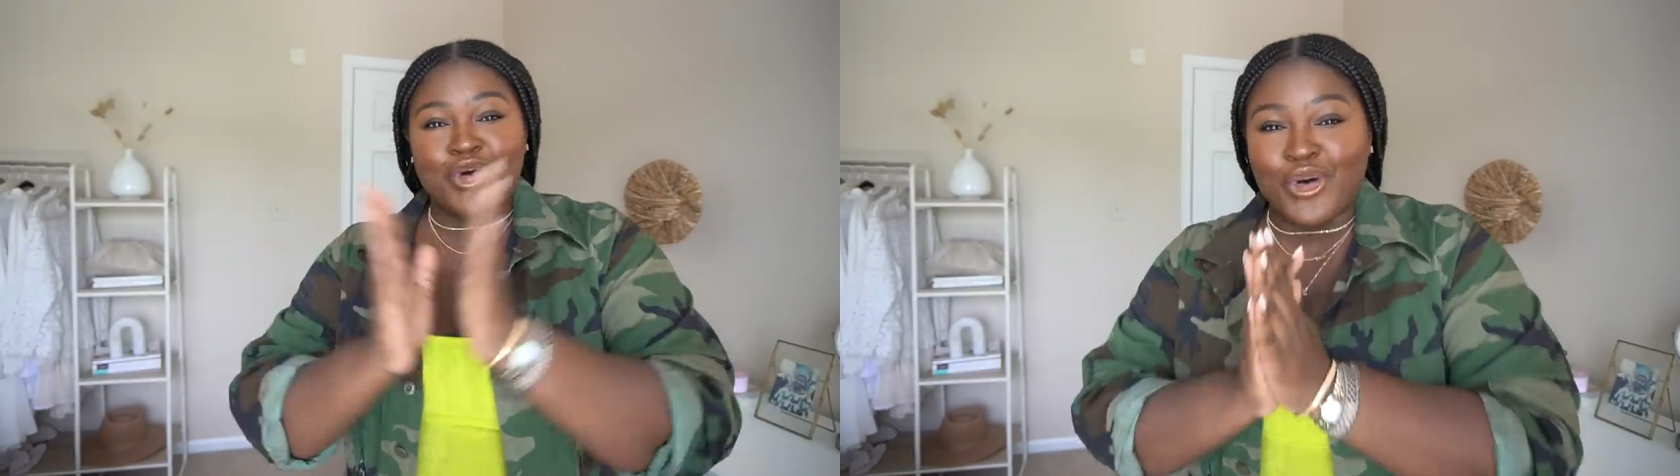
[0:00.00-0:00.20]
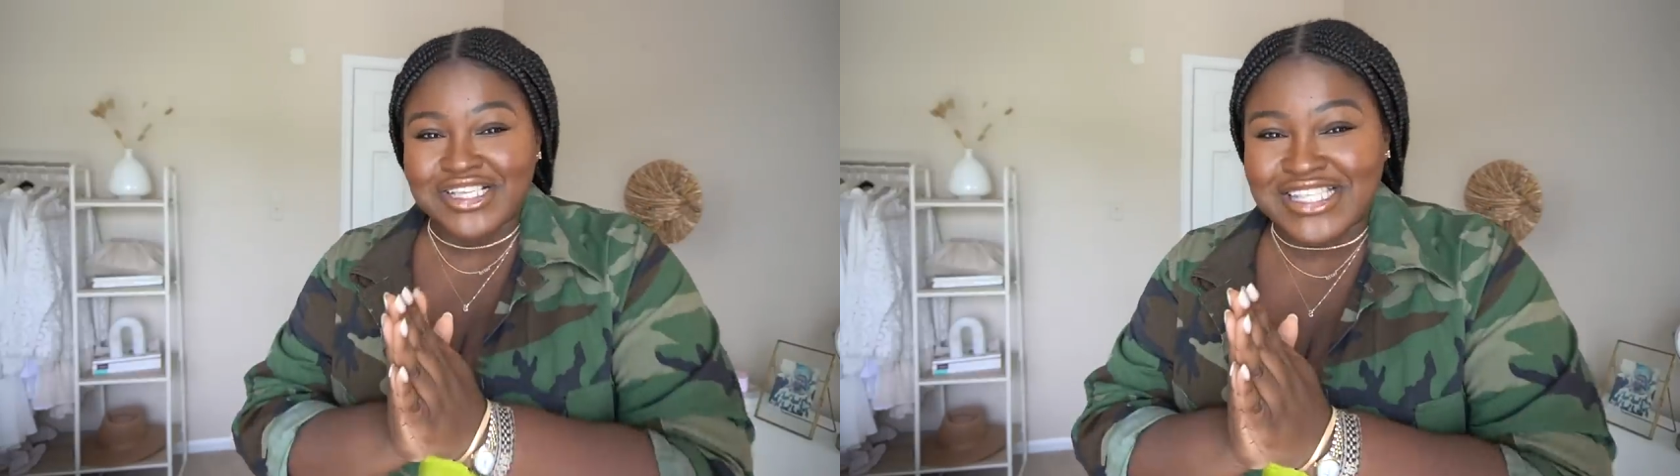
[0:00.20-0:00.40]

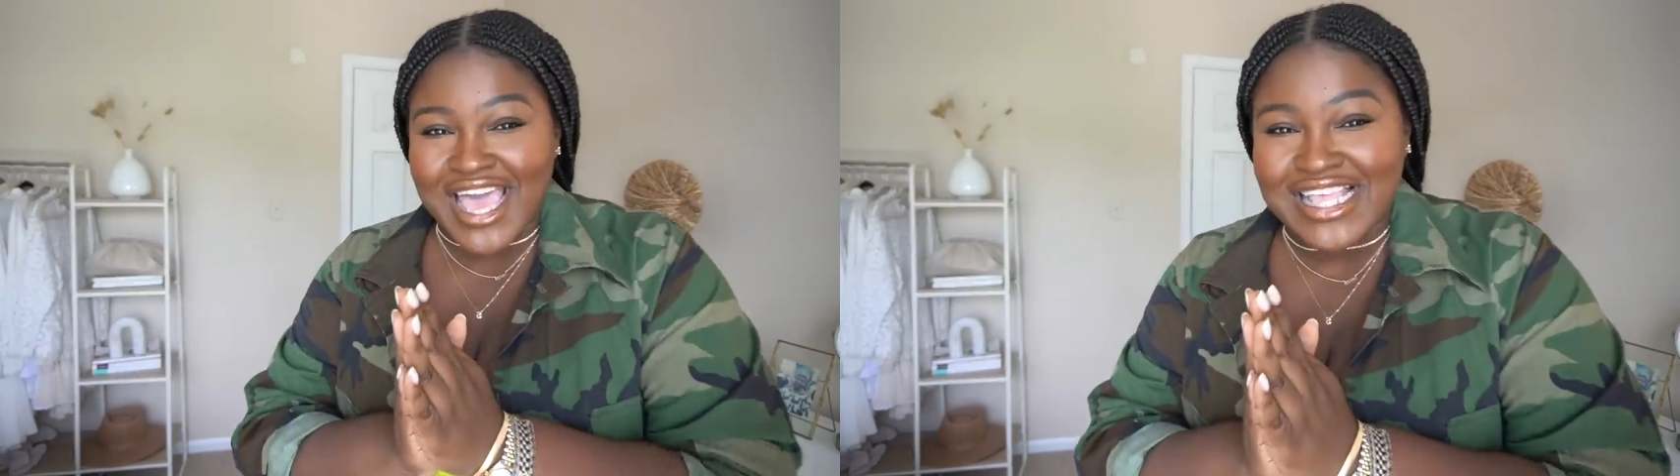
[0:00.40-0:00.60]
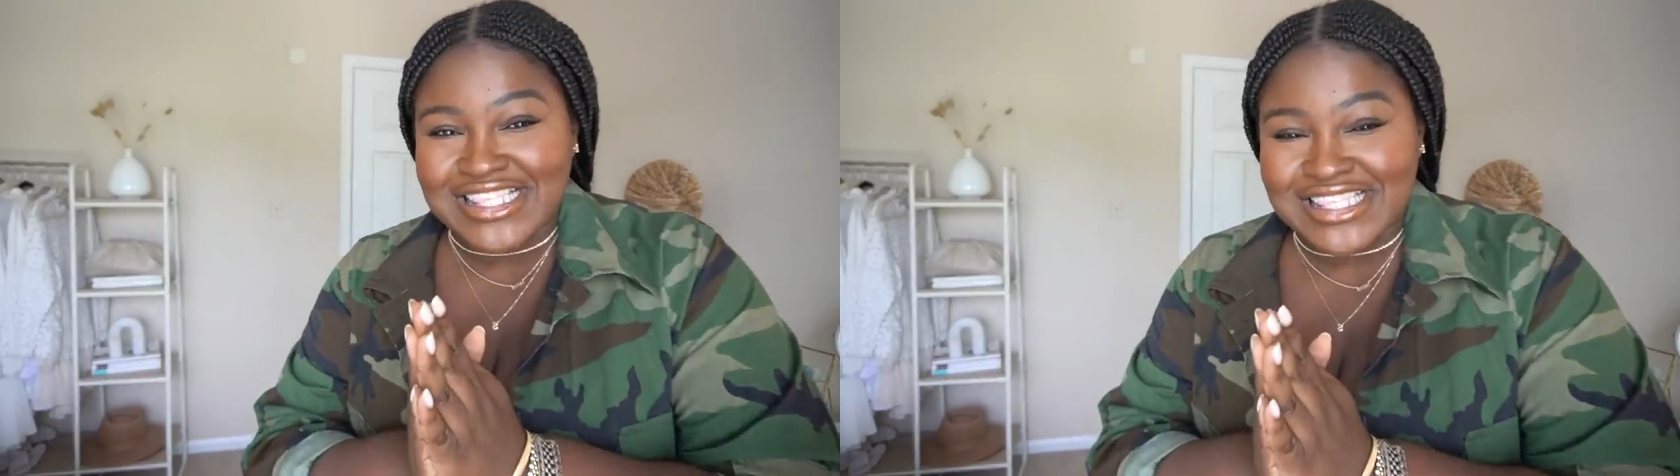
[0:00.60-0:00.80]

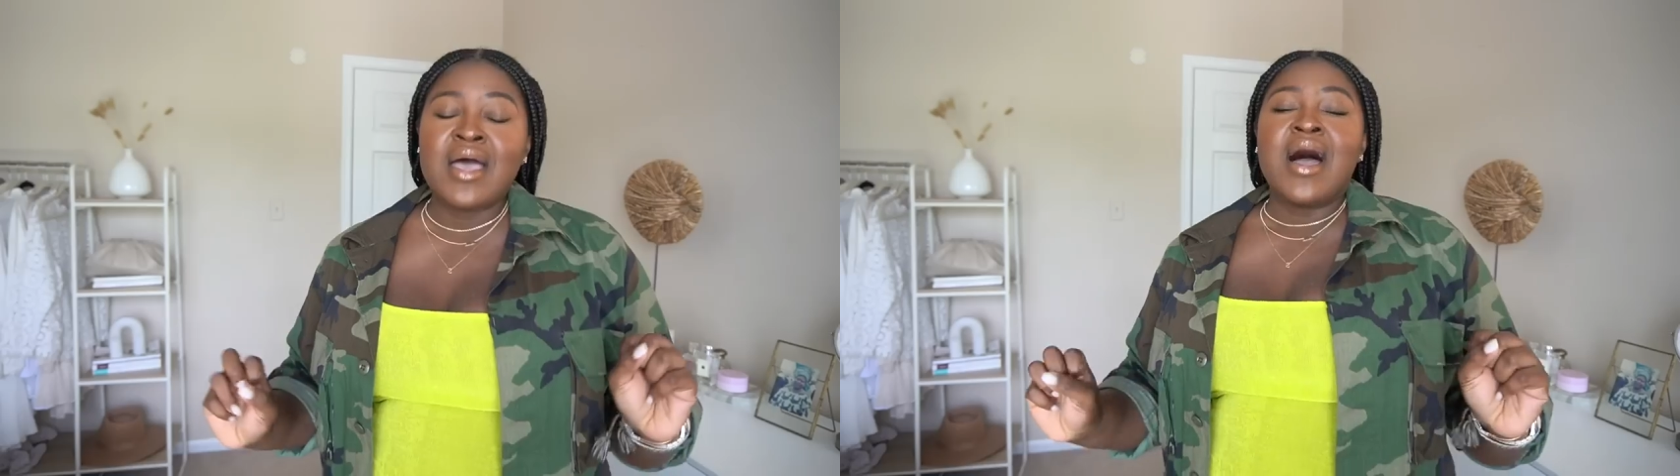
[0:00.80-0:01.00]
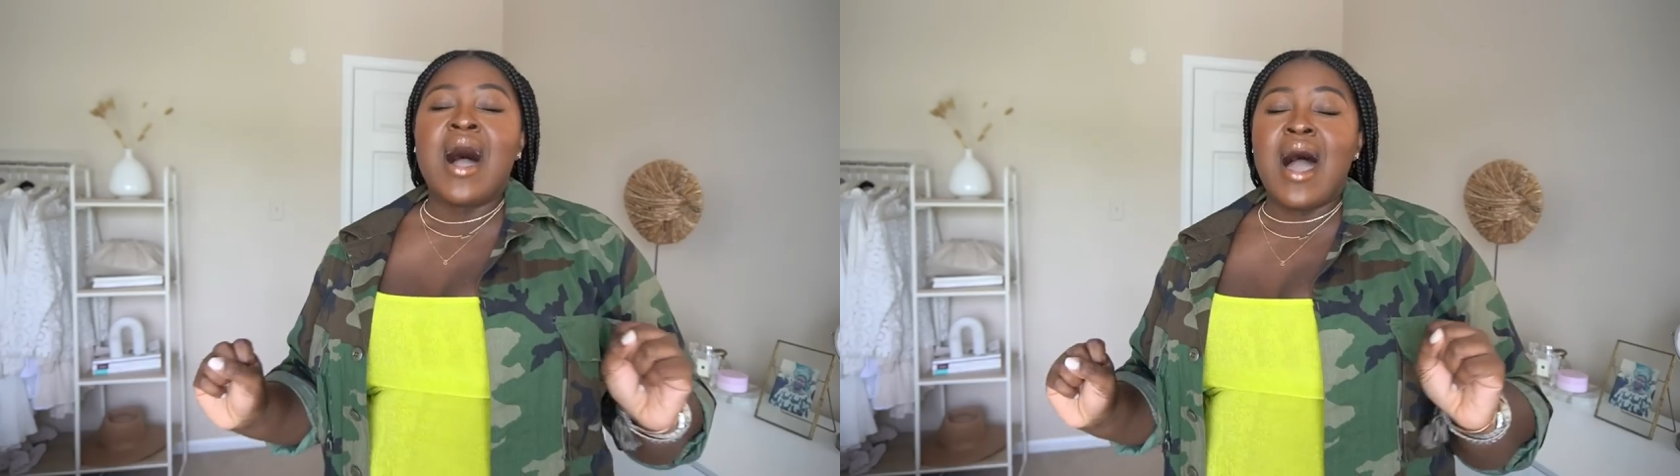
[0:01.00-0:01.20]
corsets?
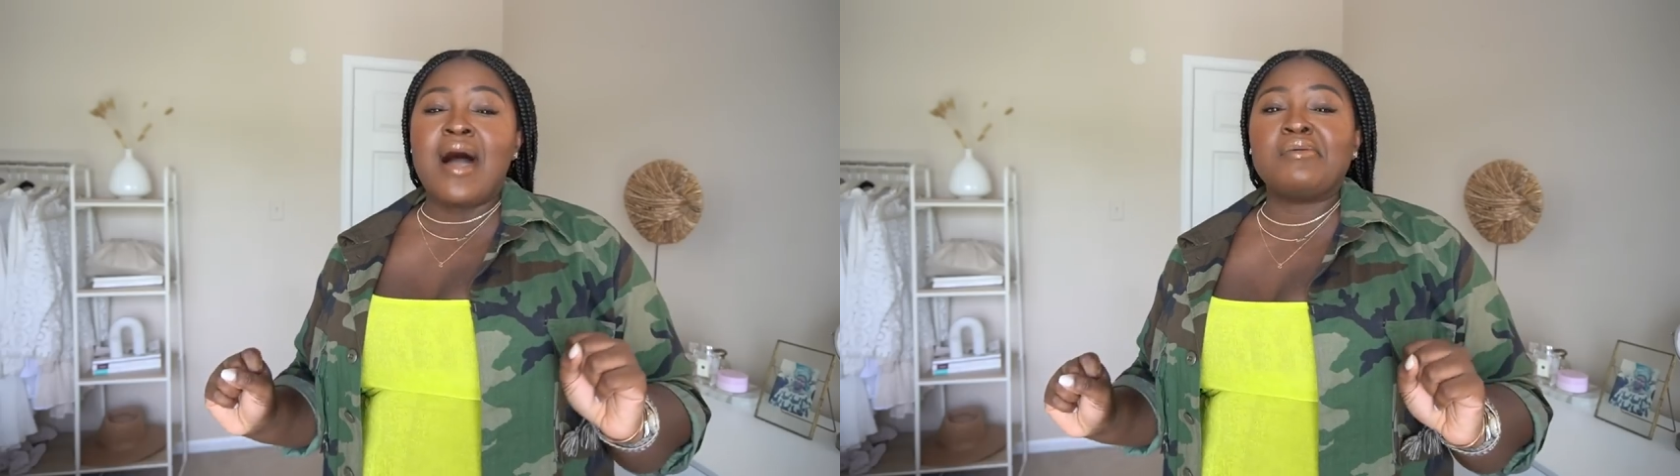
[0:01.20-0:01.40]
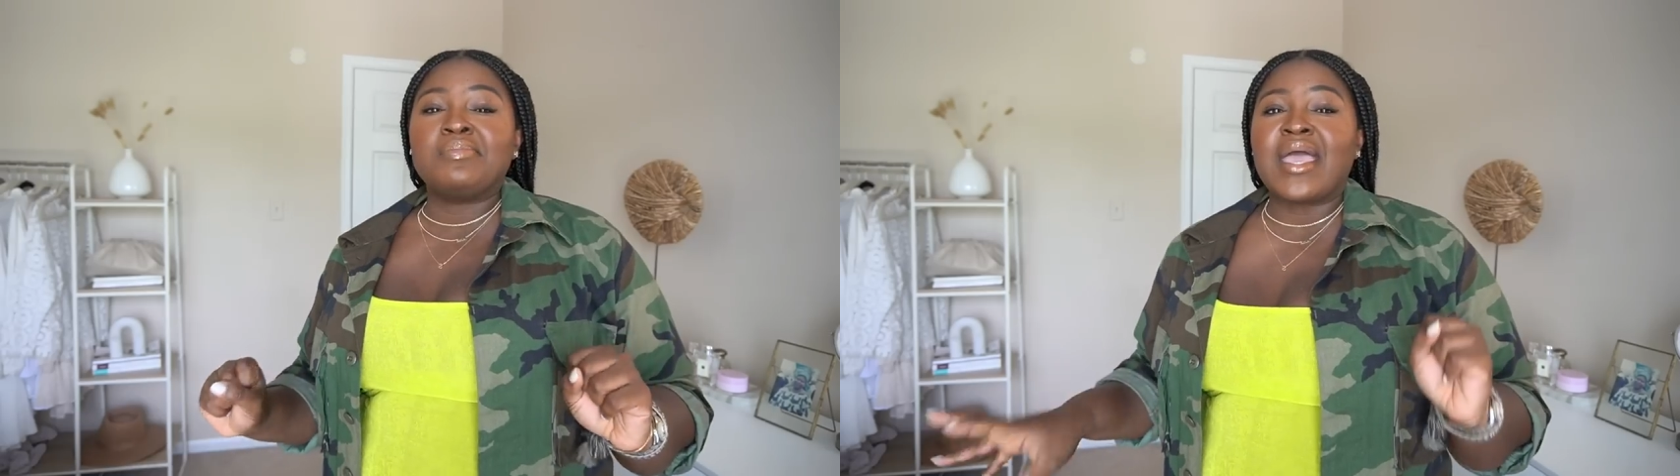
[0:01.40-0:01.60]
Um,